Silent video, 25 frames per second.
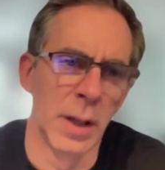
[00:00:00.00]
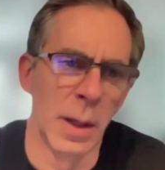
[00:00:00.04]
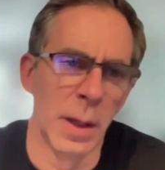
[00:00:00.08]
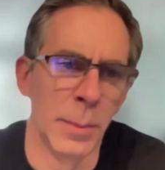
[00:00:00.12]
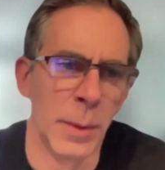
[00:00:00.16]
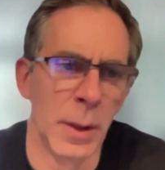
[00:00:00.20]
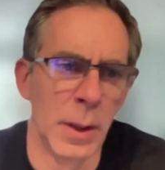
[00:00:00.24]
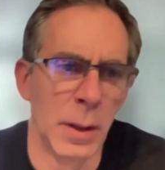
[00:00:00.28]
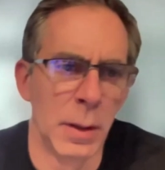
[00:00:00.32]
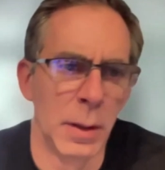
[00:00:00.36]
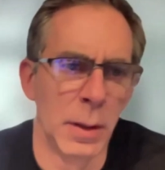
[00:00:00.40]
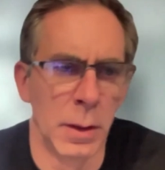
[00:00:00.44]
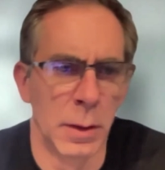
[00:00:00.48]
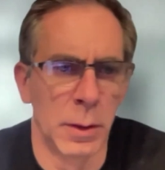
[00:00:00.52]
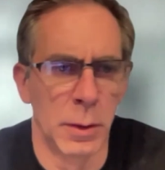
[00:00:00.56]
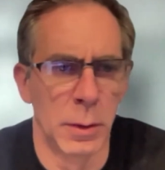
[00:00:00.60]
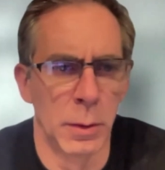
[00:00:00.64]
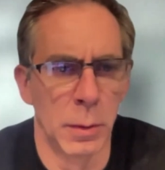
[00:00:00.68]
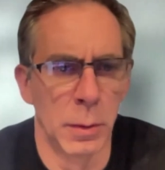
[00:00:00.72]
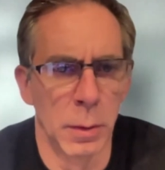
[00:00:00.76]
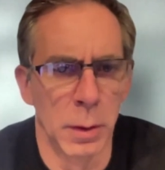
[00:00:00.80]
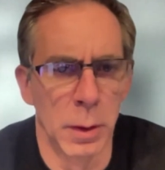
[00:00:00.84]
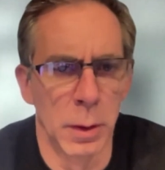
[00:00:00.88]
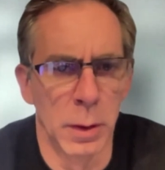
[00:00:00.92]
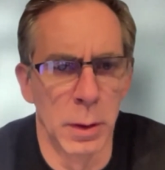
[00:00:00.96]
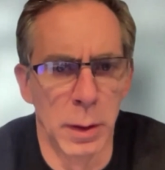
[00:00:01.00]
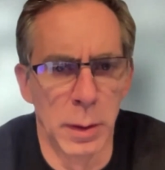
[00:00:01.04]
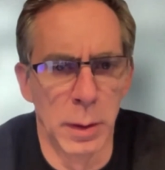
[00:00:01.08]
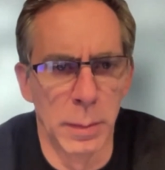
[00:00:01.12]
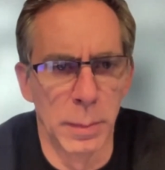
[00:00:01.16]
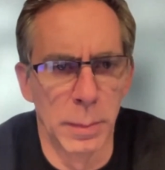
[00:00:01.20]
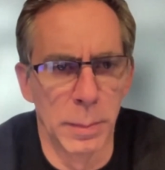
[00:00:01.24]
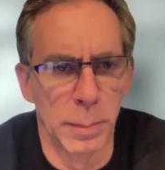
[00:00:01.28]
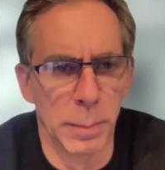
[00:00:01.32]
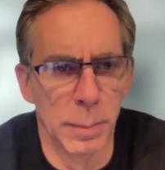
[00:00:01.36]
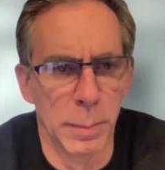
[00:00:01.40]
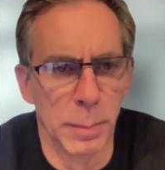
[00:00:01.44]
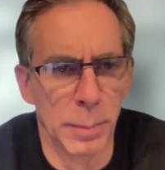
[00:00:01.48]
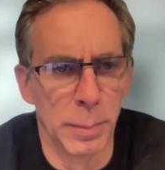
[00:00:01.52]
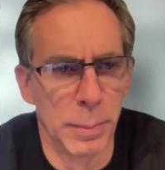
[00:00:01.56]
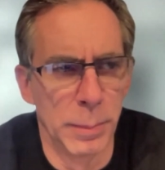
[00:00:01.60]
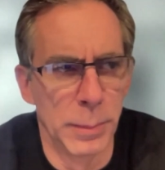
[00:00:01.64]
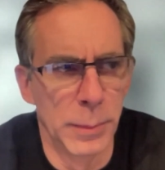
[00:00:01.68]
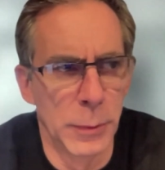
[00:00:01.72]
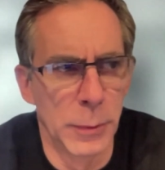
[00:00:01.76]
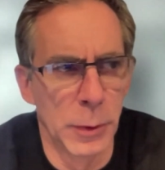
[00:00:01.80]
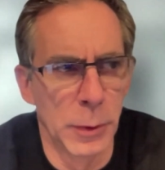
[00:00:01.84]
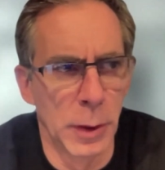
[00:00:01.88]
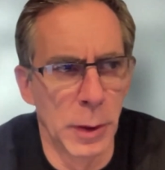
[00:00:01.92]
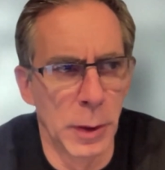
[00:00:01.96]
Does that mean that you are going to
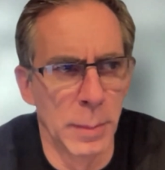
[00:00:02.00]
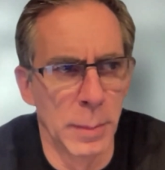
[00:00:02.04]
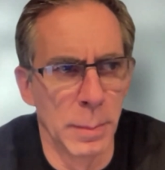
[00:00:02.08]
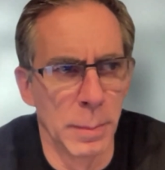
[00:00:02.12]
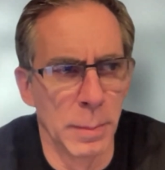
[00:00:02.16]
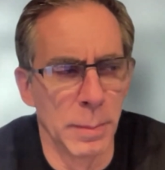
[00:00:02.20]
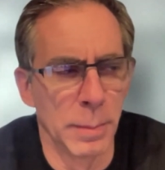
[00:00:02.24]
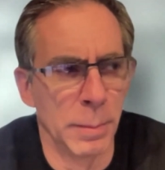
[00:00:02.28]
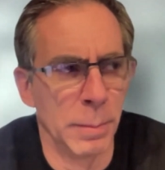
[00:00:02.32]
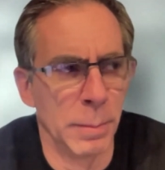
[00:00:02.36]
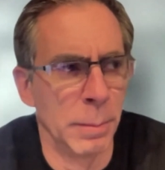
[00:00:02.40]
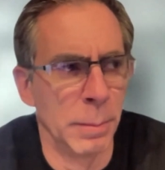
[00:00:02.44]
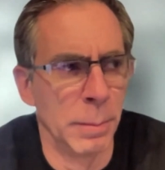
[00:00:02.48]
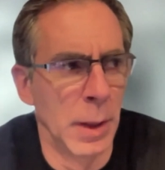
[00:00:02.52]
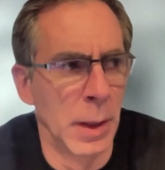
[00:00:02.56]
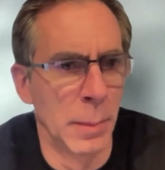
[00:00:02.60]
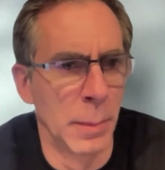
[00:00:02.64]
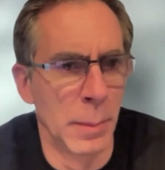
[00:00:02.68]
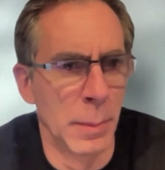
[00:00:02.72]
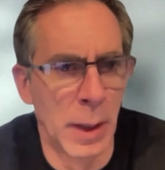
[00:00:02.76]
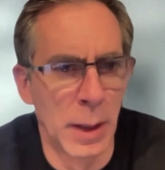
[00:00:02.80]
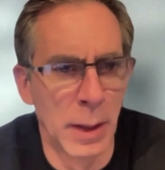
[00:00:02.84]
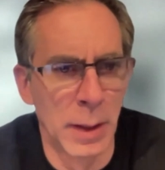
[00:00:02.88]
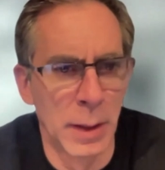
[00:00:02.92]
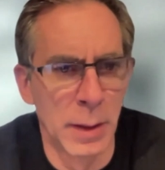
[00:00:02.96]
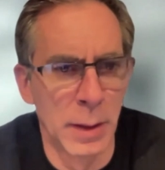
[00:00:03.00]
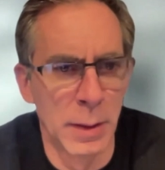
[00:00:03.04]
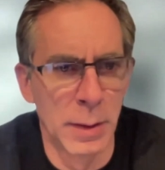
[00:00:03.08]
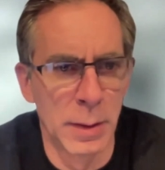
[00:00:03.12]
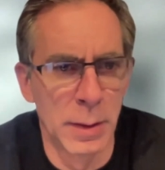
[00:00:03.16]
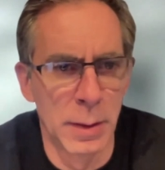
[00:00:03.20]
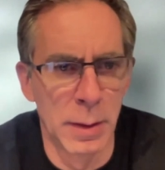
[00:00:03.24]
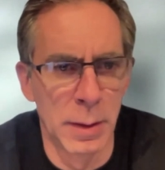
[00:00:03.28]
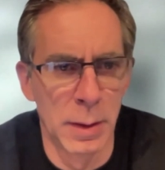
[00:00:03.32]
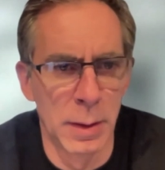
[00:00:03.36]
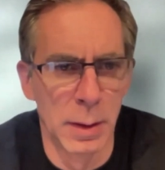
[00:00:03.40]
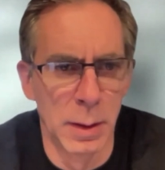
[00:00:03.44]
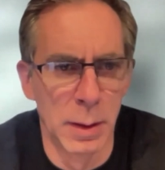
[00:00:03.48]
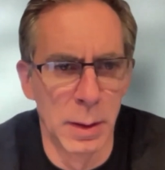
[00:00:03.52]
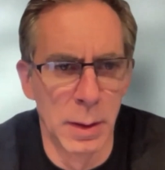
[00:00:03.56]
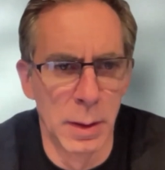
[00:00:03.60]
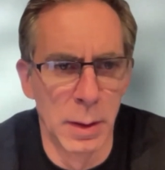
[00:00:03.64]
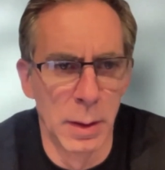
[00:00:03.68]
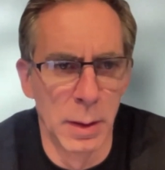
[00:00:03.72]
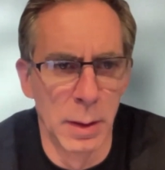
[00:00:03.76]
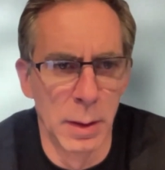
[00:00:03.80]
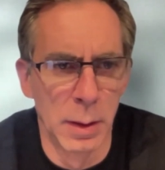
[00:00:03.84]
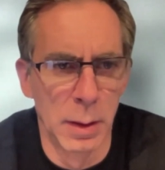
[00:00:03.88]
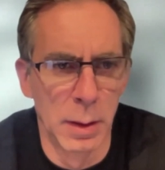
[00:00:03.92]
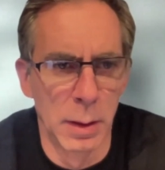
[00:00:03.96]
try to minimize
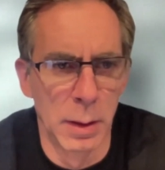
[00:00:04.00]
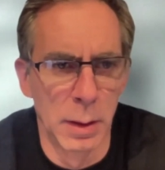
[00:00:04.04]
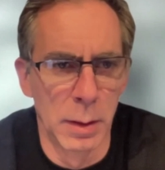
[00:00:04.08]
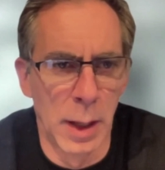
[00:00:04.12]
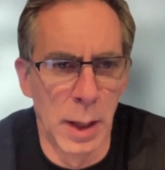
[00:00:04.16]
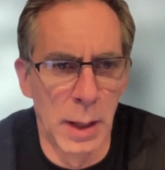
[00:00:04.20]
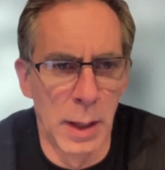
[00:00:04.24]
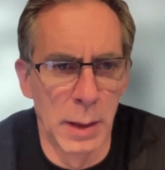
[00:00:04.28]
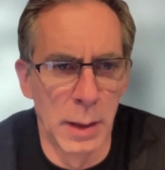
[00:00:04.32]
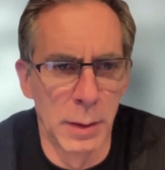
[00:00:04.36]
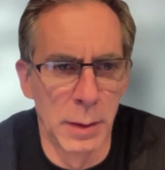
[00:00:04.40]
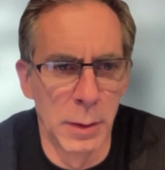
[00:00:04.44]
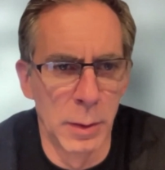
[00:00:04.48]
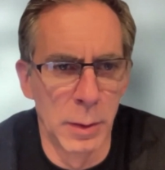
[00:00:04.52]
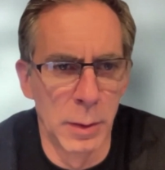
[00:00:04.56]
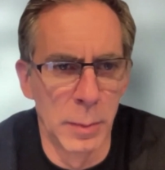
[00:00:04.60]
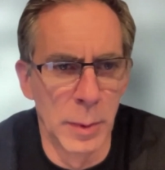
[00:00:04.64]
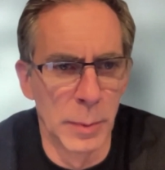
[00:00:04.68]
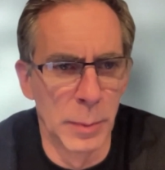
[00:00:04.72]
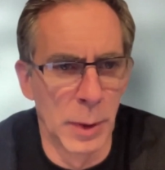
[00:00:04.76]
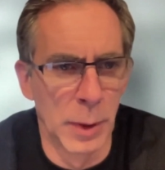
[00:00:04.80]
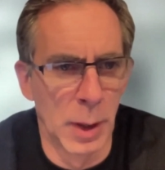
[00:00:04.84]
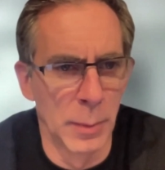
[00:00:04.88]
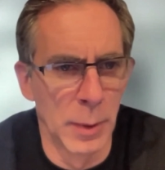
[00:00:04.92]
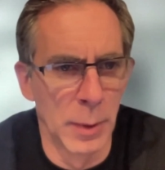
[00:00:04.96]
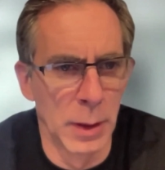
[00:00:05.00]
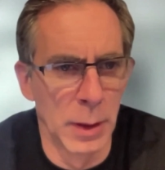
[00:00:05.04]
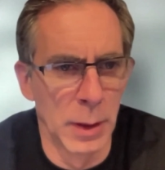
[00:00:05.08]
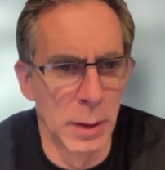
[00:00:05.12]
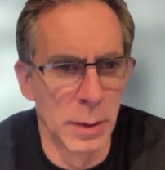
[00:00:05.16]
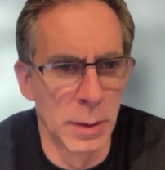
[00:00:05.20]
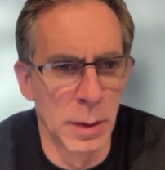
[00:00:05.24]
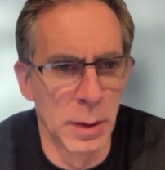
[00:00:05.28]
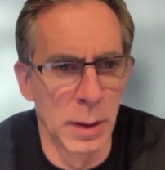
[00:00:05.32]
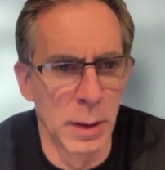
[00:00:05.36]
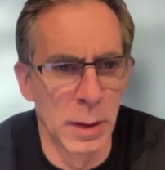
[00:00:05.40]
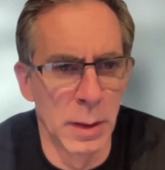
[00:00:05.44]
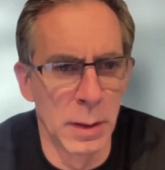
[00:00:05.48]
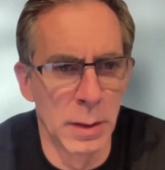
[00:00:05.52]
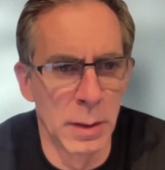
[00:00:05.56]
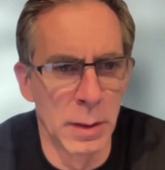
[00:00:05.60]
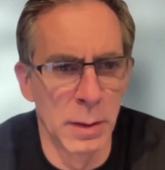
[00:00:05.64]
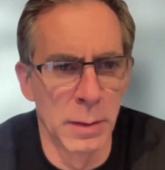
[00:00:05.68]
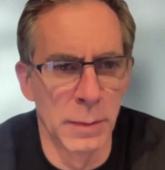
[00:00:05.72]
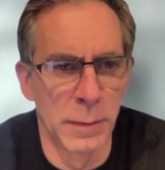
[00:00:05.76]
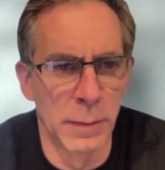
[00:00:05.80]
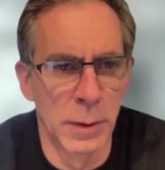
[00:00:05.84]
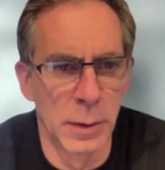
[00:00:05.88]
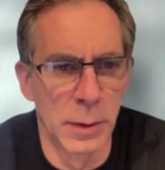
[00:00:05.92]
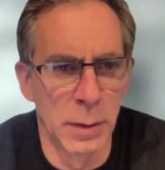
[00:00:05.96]
non-human primate
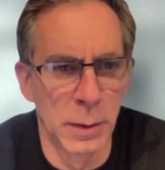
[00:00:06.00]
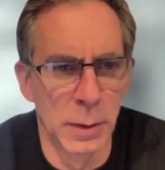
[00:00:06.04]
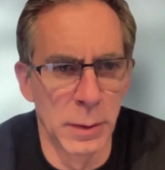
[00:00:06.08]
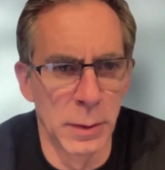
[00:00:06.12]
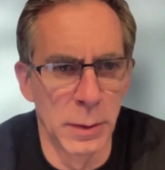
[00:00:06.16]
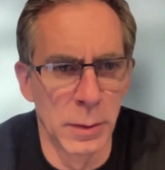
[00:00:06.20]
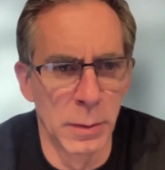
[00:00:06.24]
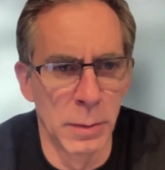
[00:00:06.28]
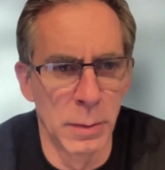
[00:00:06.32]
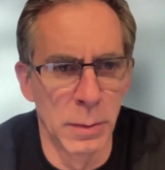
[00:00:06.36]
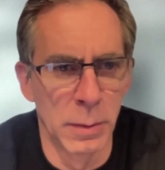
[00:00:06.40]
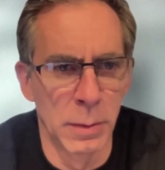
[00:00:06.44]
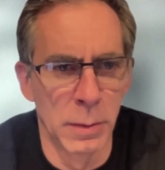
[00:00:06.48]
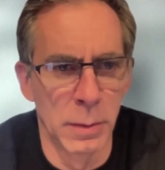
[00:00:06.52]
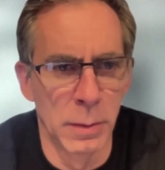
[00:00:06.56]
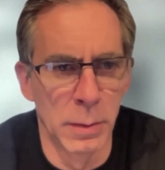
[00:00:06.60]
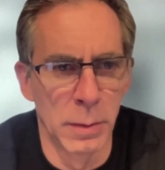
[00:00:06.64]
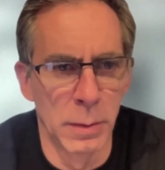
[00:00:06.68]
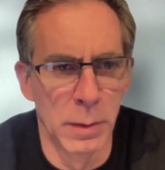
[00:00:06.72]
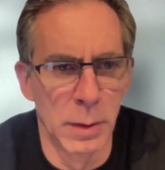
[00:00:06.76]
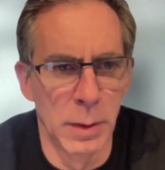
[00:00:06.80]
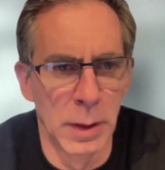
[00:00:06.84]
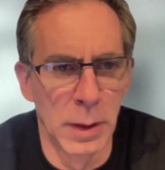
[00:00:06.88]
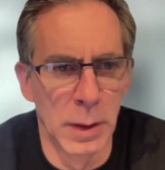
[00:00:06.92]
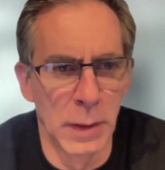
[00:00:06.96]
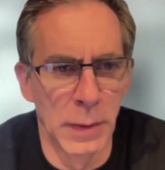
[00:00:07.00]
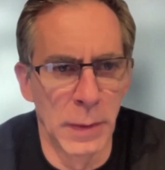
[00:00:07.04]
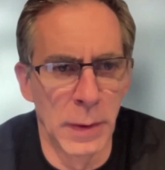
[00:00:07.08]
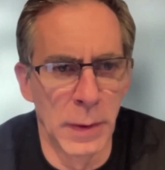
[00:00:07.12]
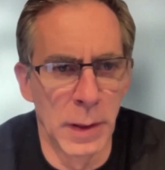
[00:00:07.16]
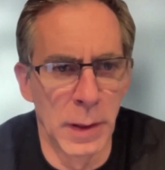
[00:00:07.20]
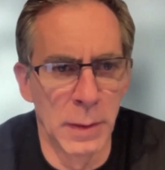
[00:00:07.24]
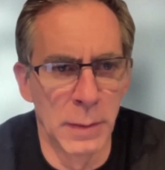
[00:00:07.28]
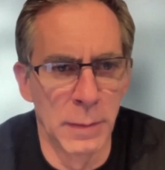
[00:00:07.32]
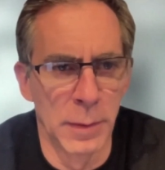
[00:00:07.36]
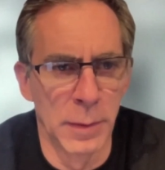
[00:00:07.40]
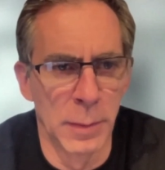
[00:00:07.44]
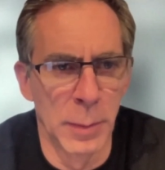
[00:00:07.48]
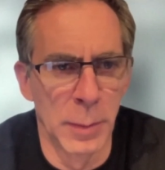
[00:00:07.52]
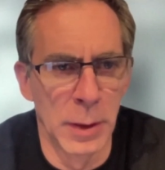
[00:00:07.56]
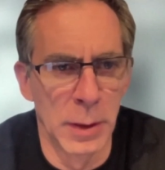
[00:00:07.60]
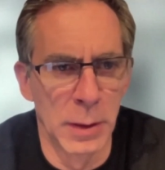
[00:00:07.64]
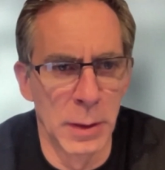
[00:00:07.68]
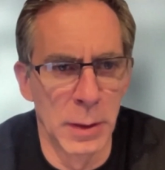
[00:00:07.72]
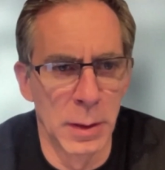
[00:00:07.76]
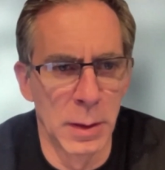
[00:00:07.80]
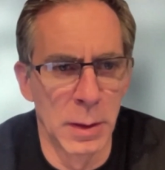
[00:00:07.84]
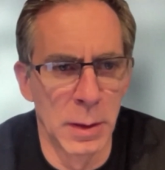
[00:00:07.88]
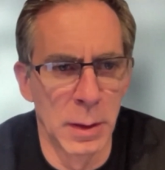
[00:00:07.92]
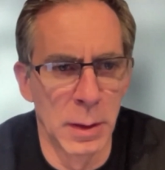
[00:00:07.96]
studies to get that
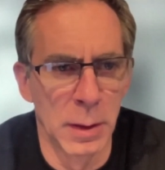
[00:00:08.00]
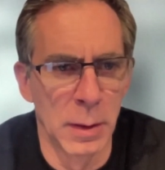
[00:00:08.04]
information?